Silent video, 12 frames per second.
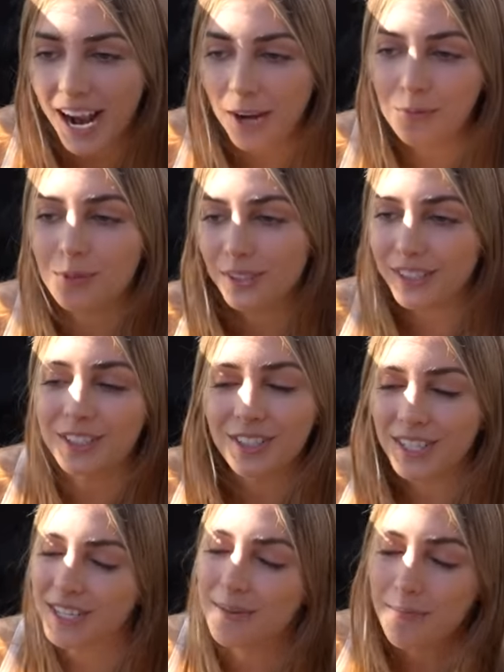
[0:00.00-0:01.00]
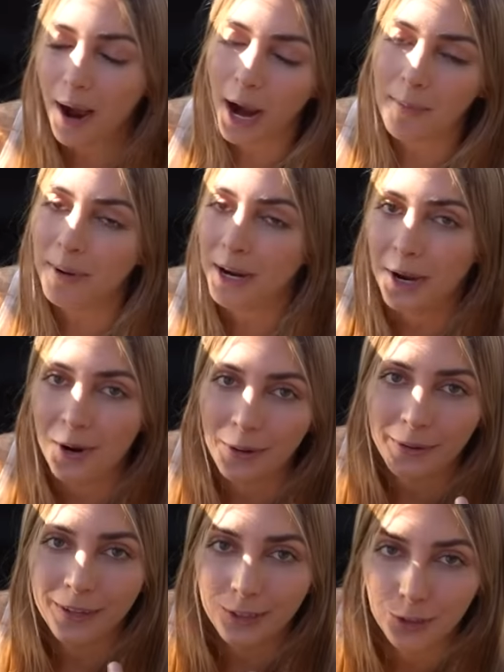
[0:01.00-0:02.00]
I really just need to buy my
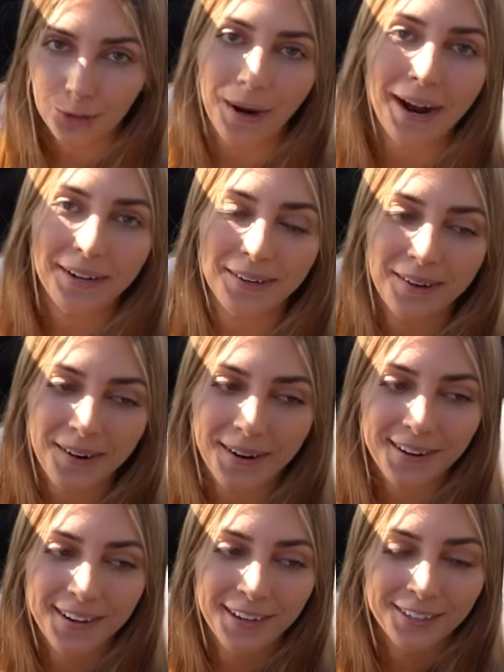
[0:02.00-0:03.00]
own drag car.